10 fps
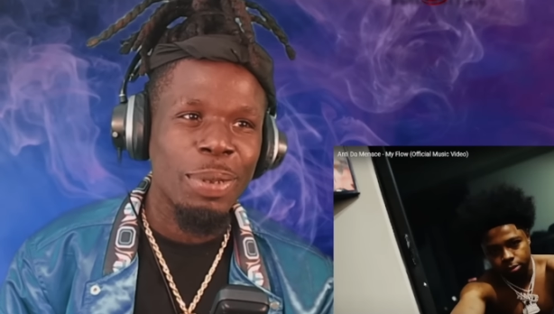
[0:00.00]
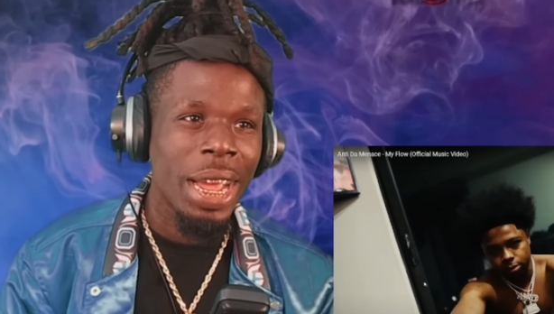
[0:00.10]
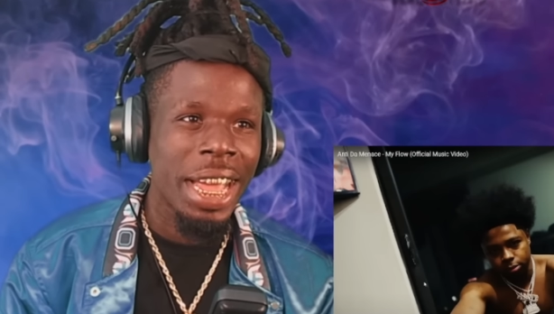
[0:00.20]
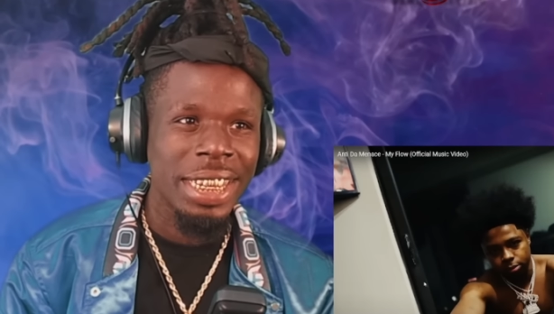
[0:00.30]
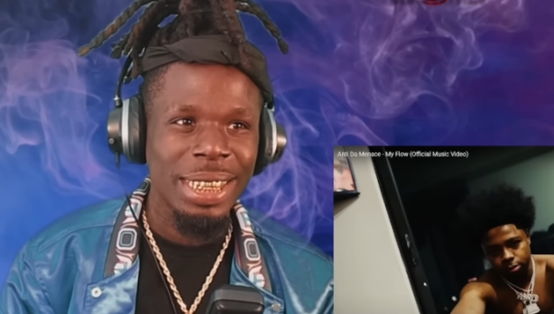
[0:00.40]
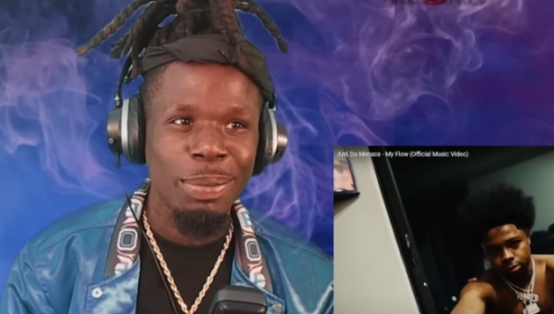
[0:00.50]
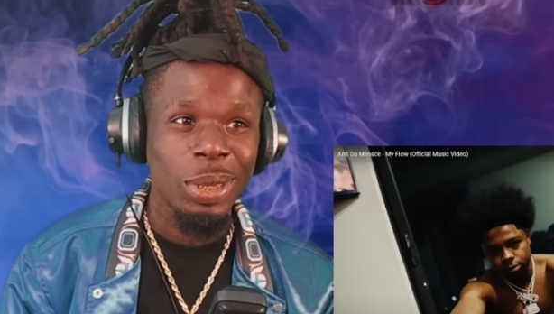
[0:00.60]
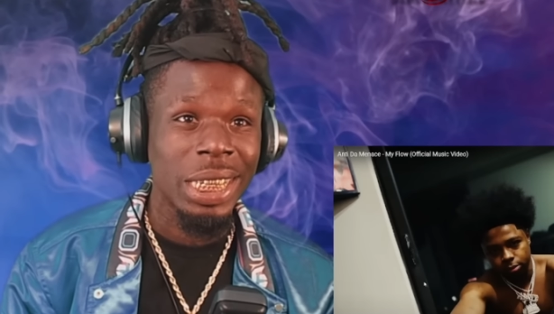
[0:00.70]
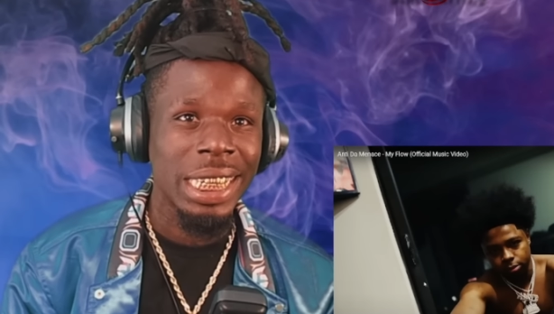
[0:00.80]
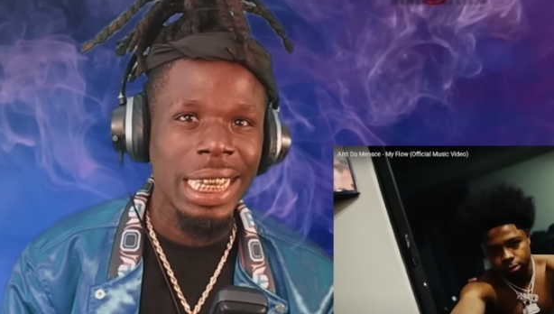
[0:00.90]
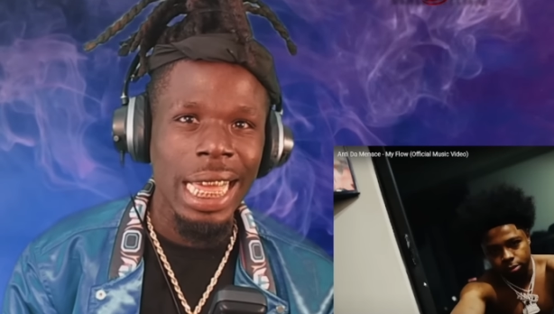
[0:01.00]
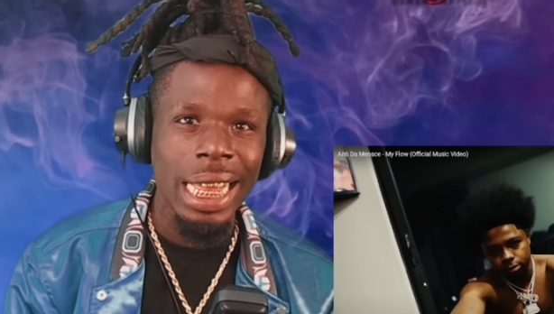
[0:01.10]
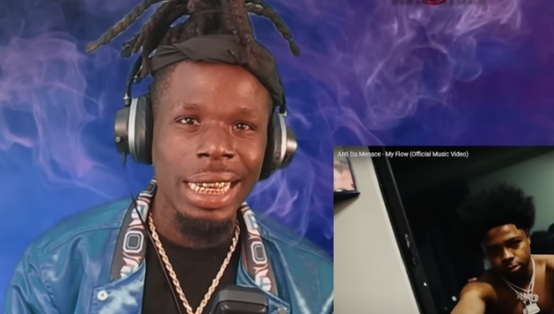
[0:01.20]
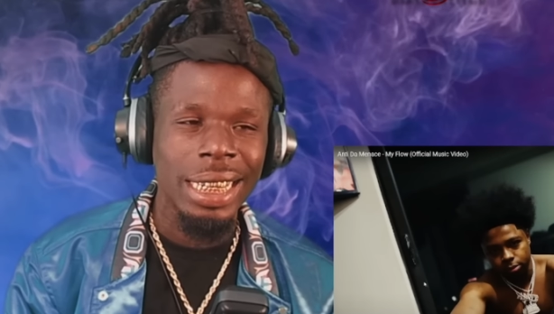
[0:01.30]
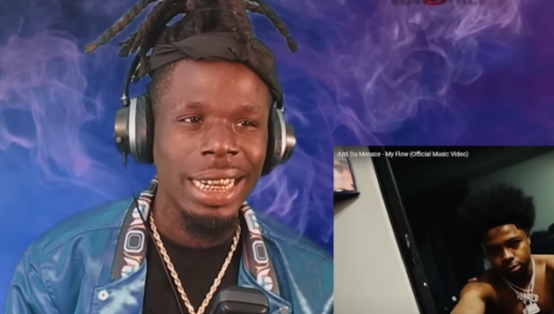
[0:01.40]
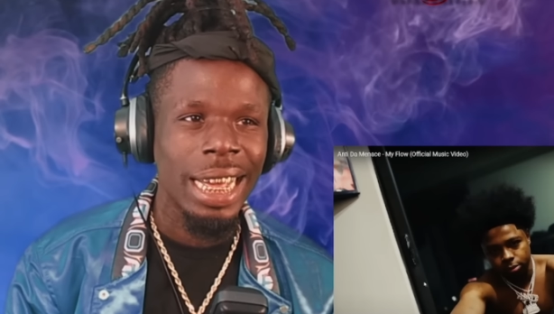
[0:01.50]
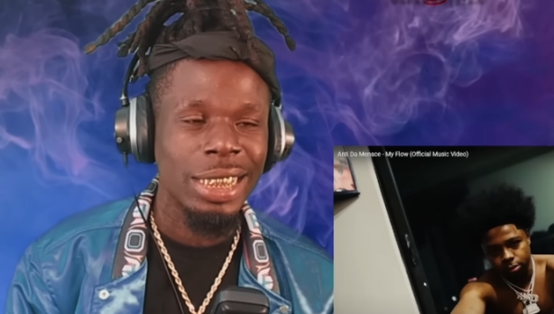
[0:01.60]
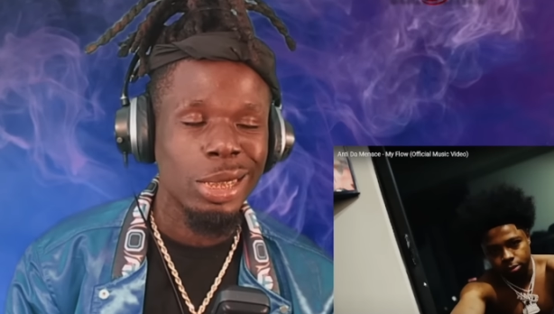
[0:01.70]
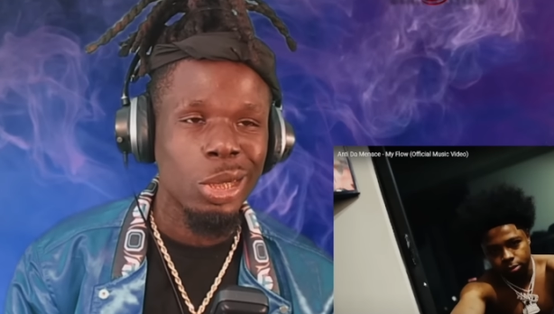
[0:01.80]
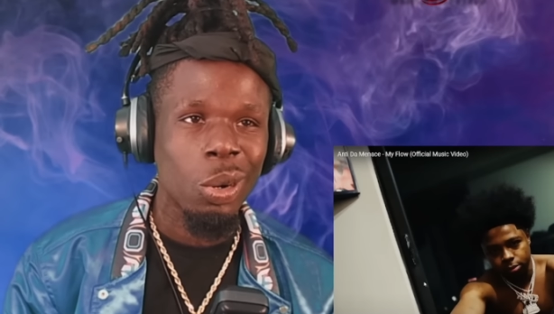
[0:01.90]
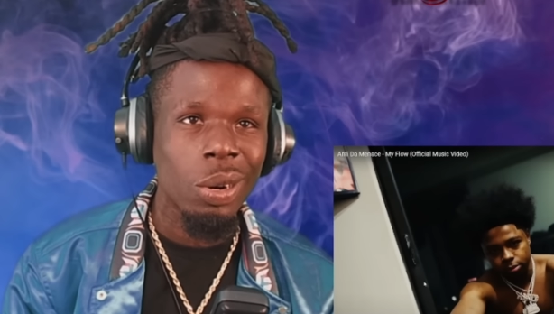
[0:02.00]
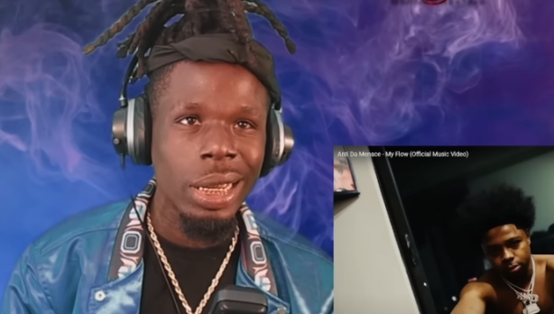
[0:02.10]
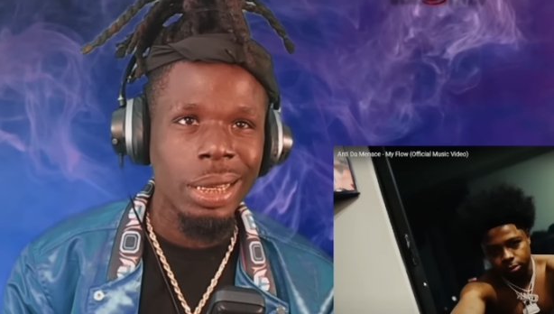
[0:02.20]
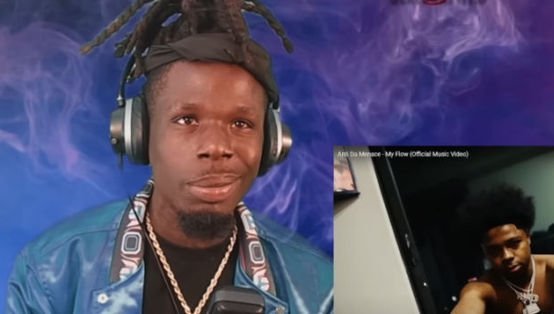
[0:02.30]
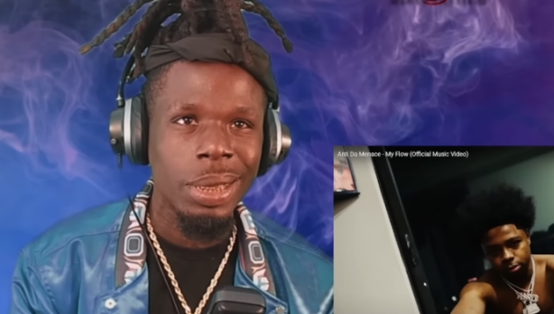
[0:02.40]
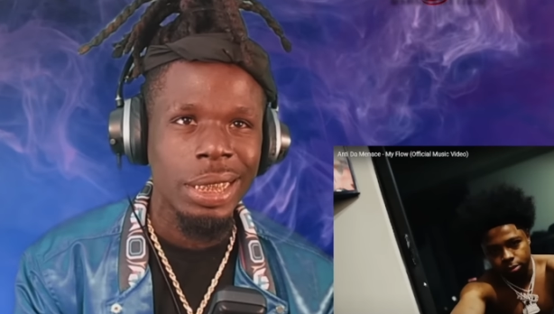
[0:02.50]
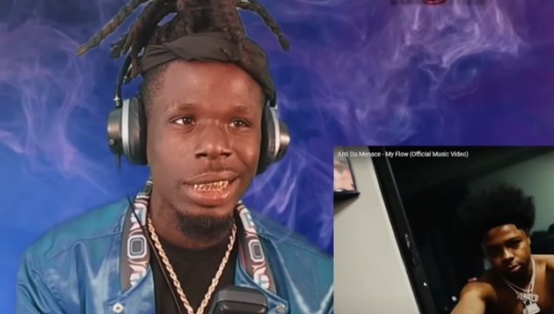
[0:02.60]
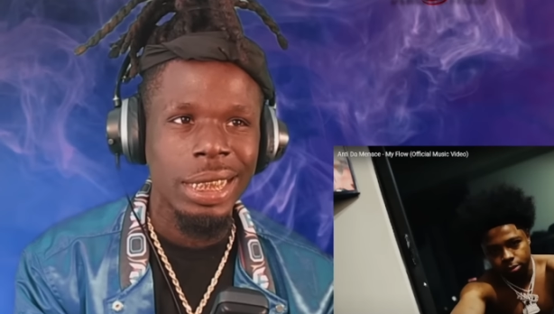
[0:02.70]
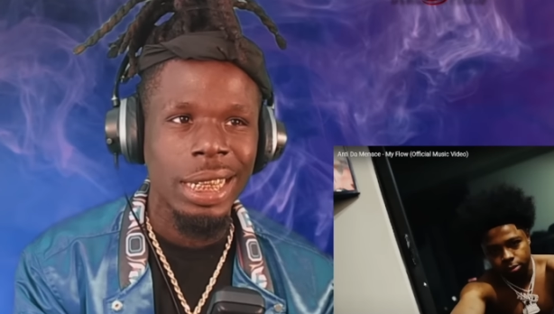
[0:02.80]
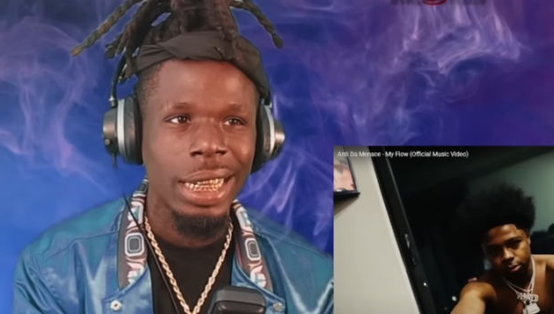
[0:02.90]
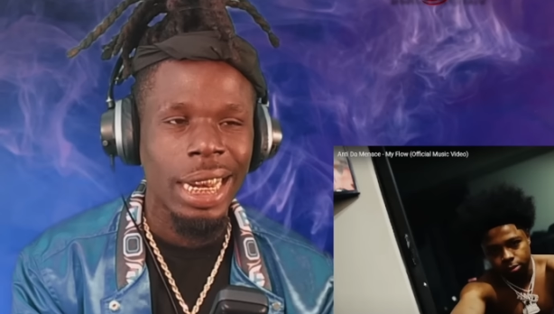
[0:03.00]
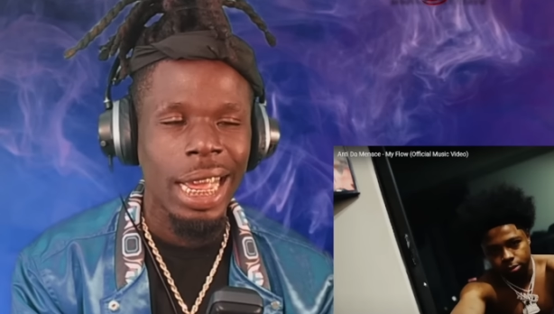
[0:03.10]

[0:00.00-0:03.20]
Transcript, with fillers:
Speaker 1: Brad just be yelling, like screaming and shit,